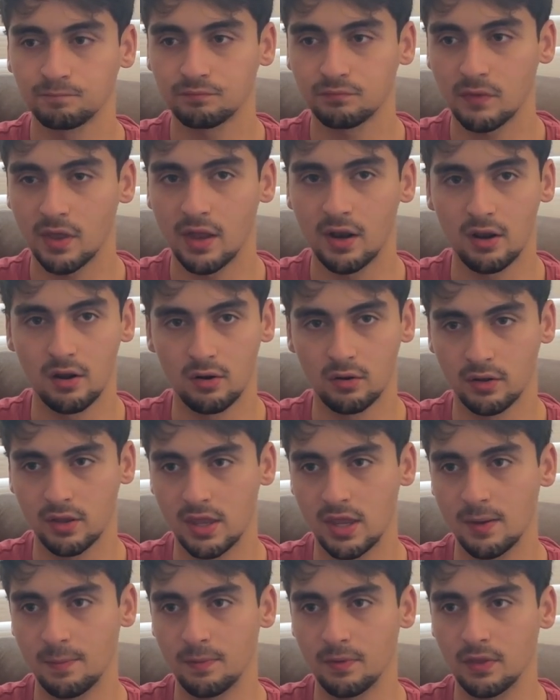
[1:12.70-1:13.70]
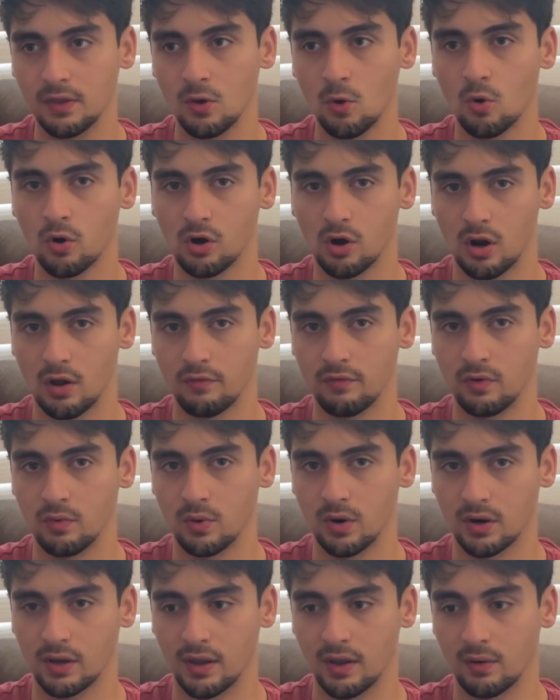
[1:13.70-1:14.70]
and it'll keep the order of it
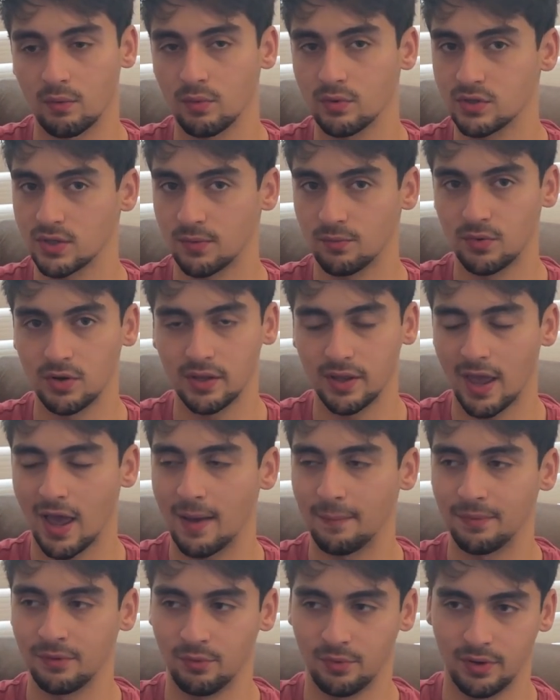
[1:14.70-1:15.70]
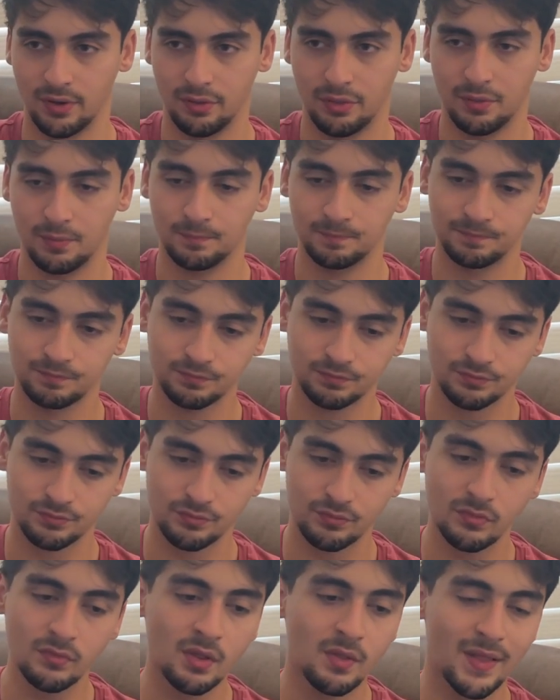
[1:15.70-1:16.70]
working, which I'm really happy with.
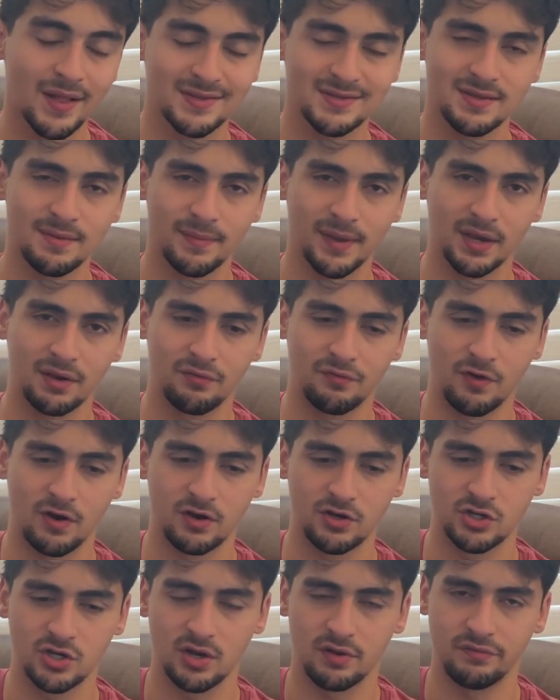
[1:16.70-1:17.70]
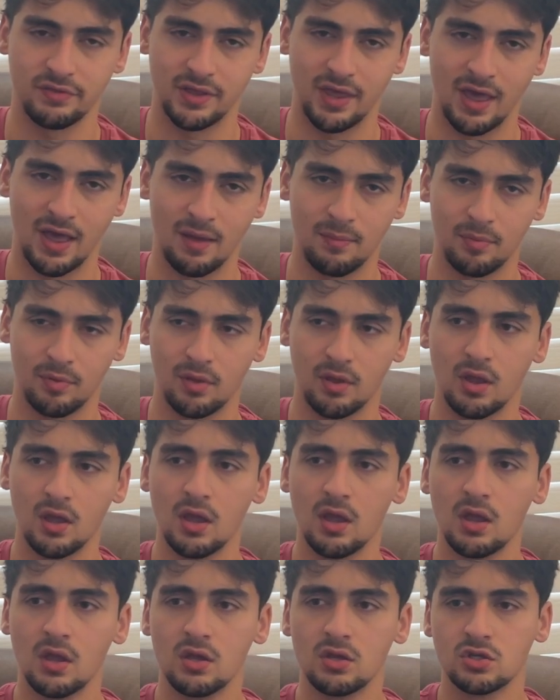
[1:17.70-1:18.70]
That's the main function of the app.
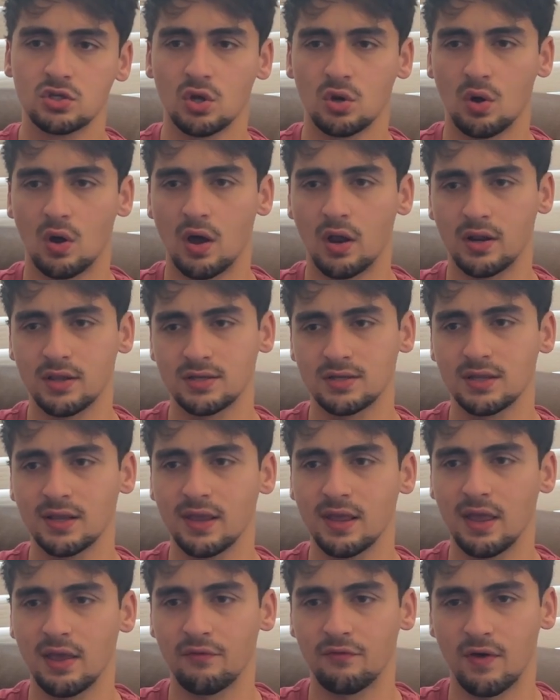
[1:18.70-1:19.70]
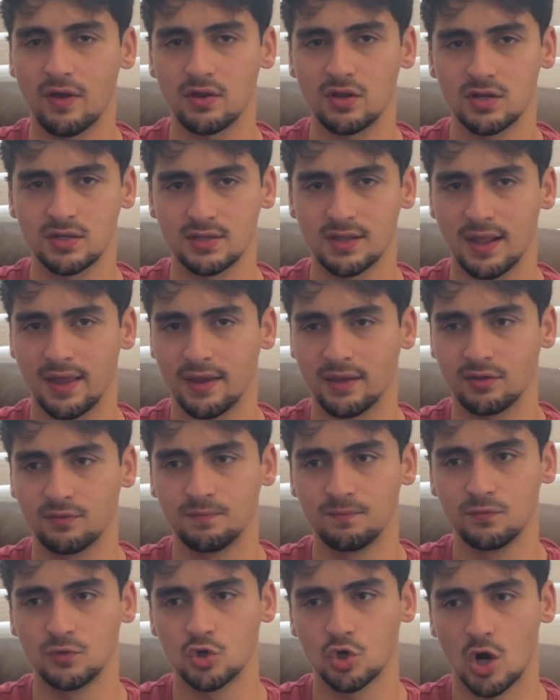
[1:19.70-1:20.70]
So honestly, if I just like
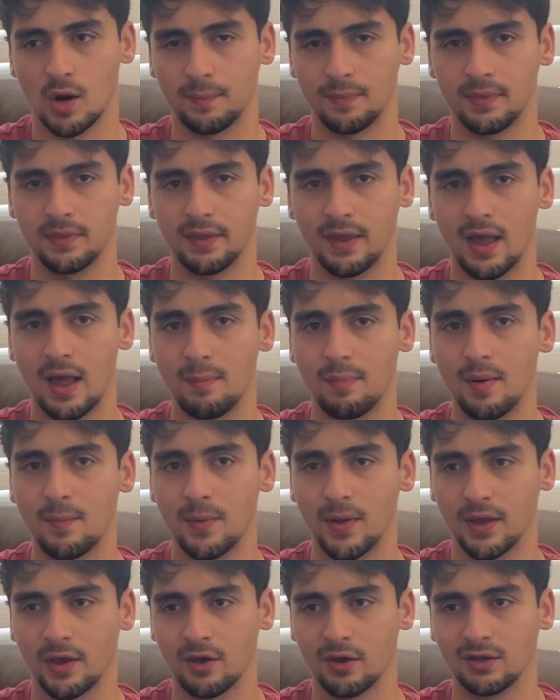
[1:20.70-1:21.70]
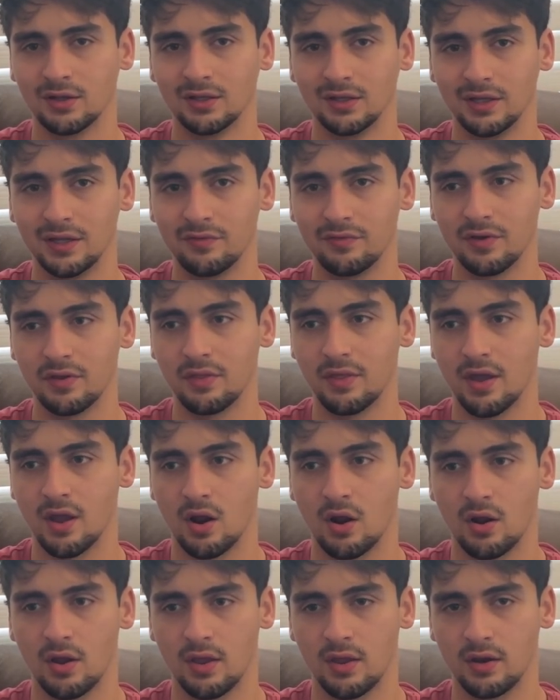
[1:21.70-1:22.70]
sharpen the app up, I could leave it
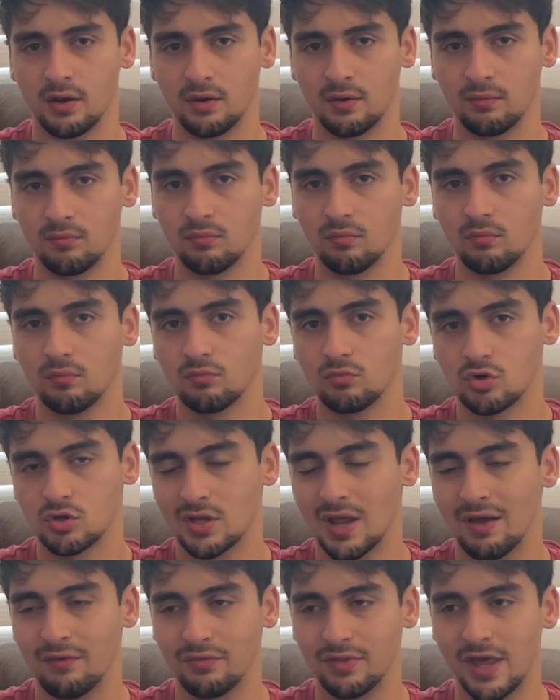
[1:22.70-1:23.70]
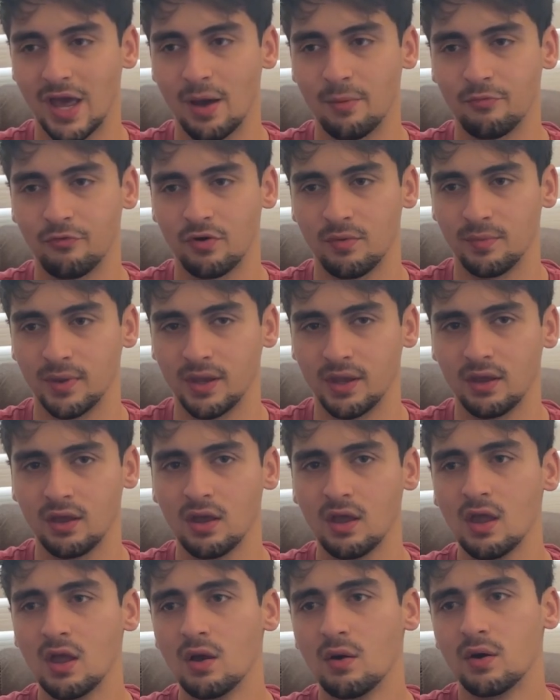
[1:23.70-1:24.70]
there and just have the app for me,
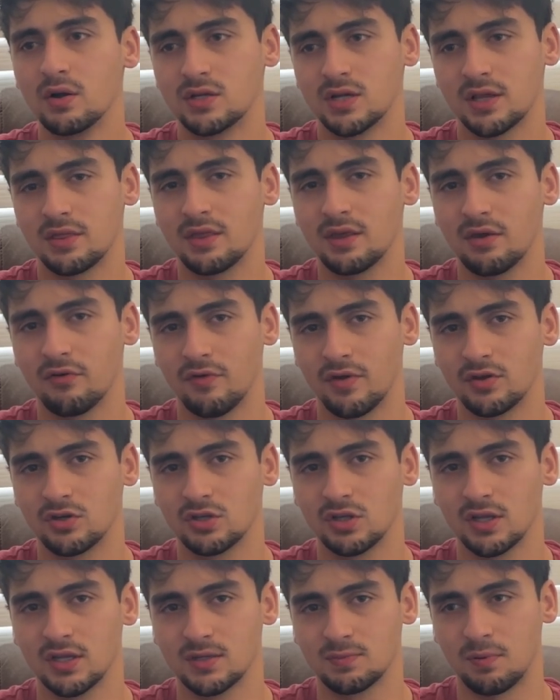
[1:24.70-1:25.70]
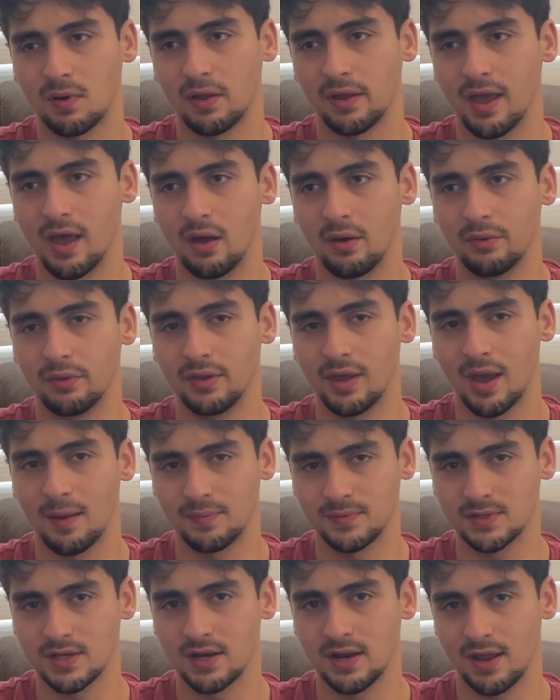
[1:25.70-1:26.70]
which I think eventually is probably how the
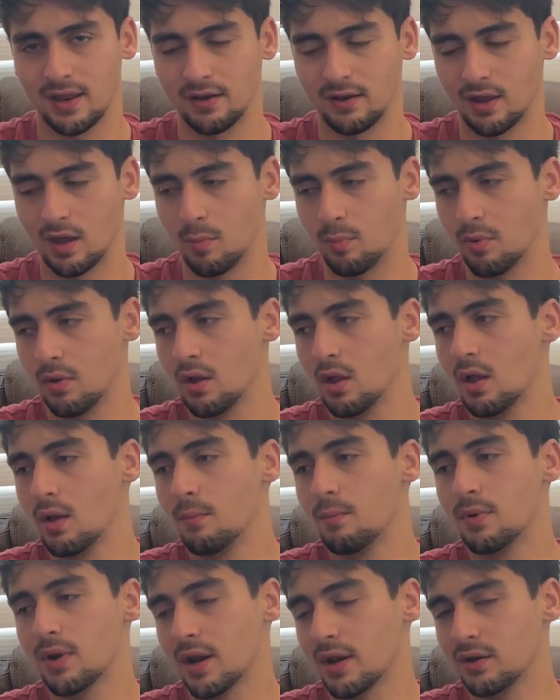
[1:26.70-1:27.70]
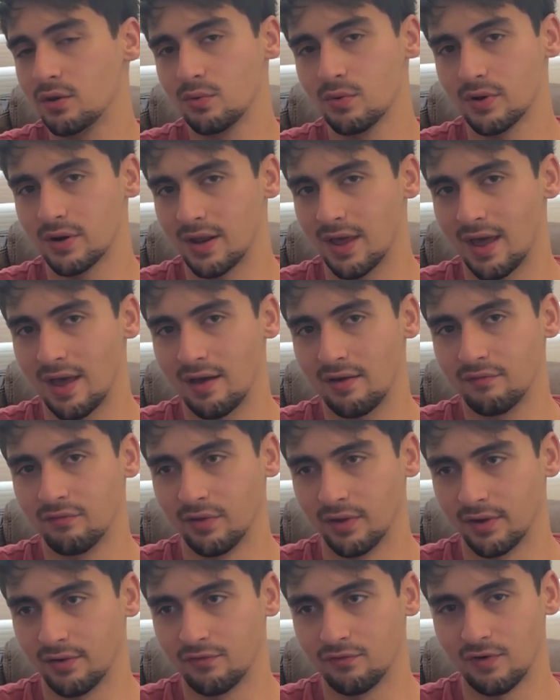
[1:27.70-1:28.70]
app's gonna end up. But I do want to have
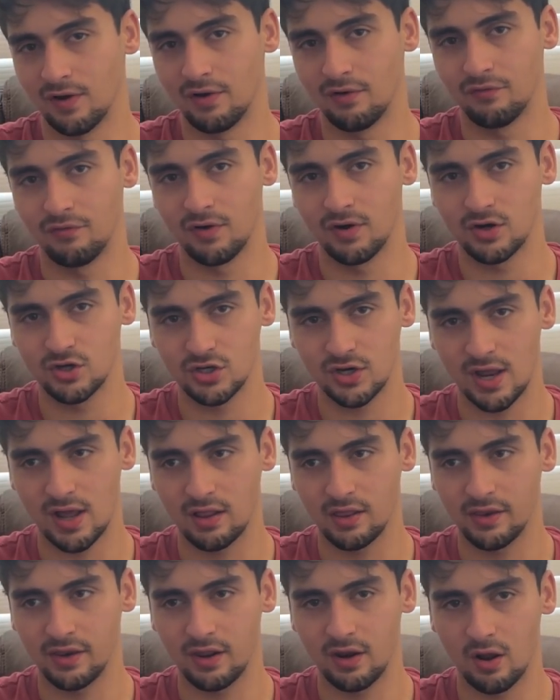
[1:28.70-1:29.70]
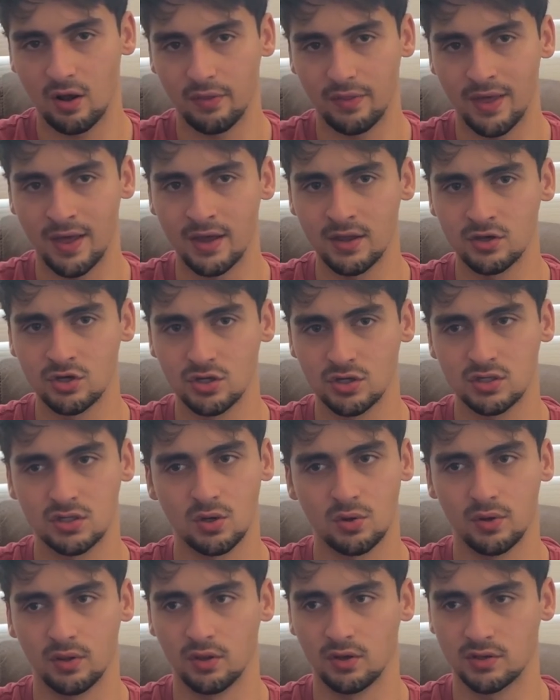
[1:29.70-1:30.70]
like friend functionality and all that, just
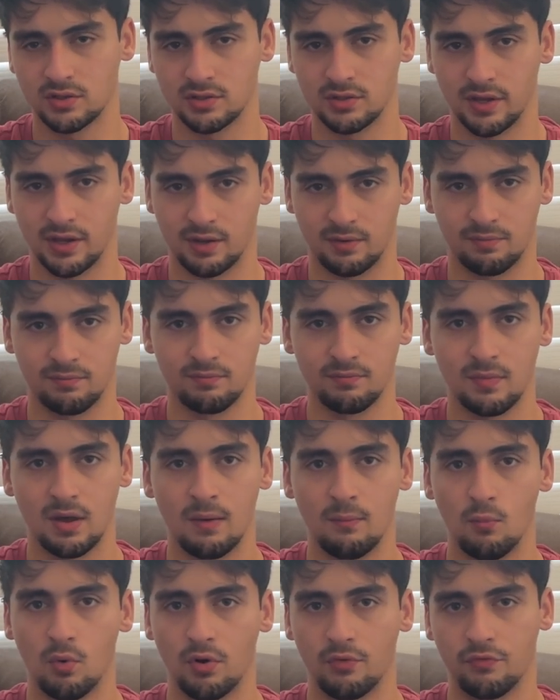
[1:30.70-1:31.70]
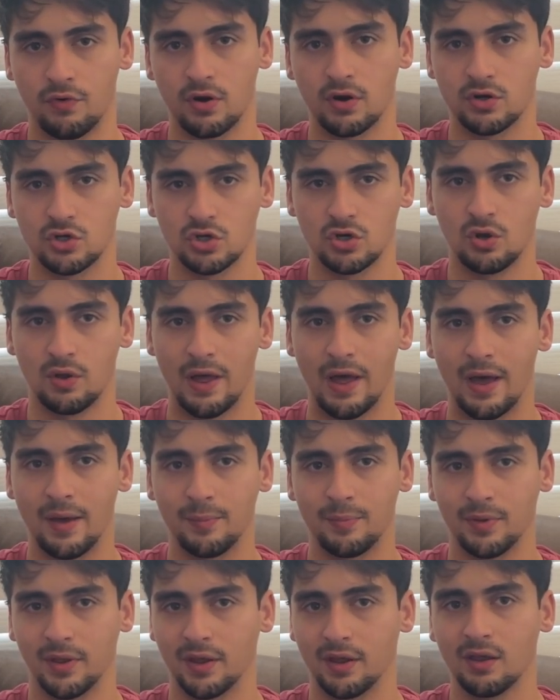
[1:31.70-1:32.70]
so it looks like a more functional
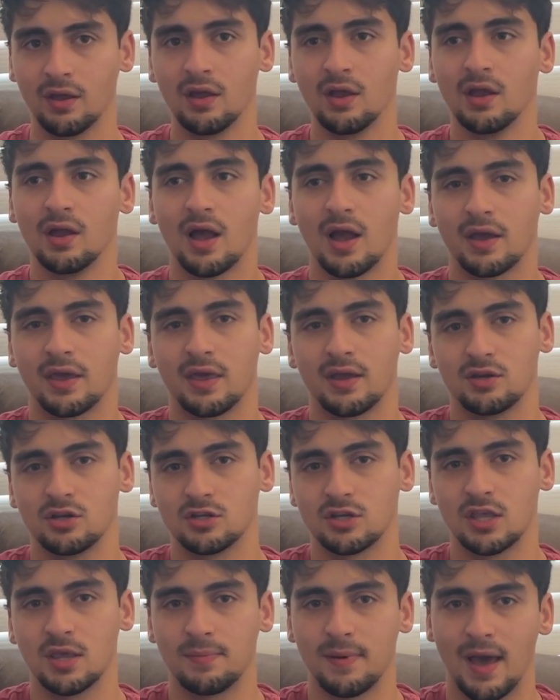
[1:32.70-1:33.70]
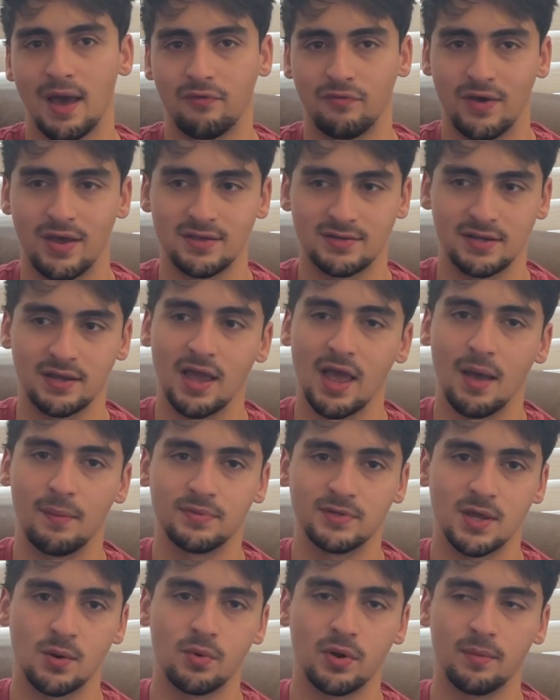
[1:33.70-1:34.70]
app. Like I can't just keep half-assing
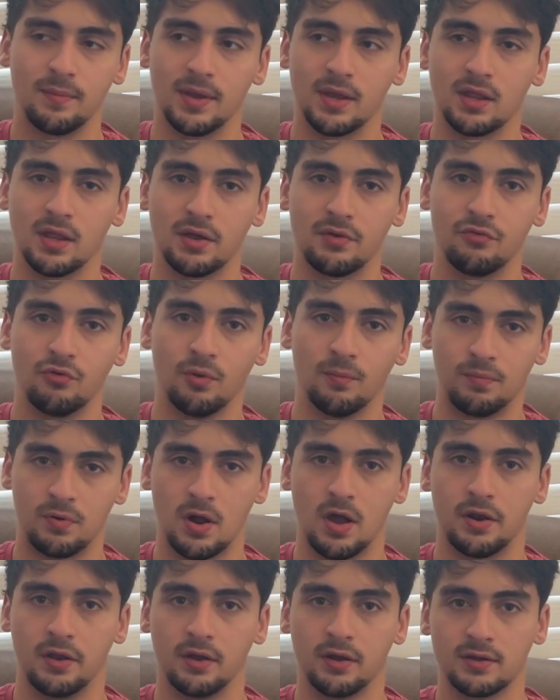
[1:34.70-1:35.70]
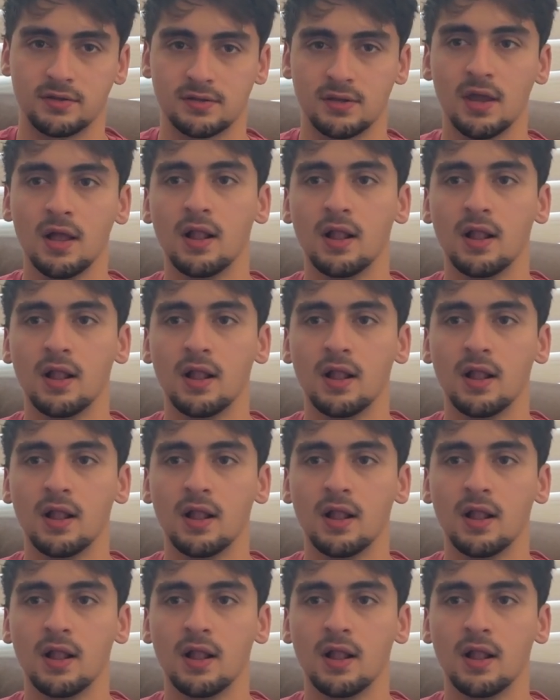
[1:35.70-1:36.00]
apps. I want to make like full products,